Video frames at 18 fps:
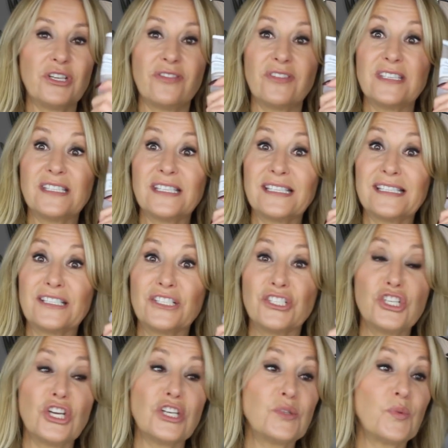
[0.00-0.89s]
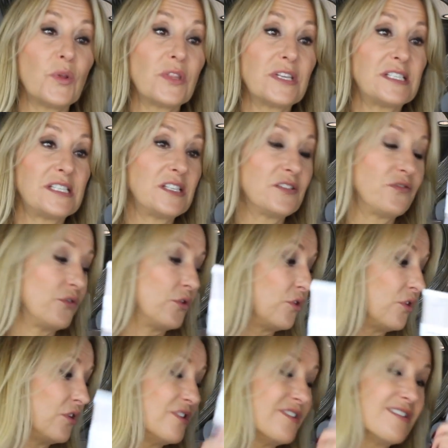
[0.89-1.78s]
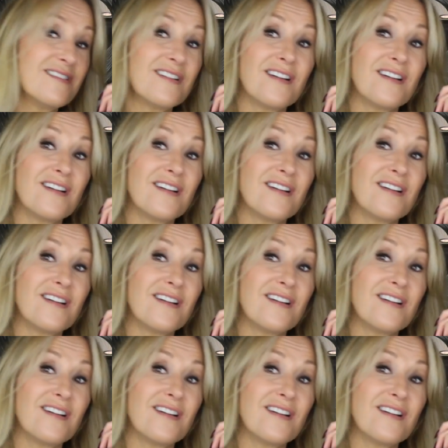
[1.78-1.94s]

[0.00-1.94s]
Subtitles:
and this is just what this is for.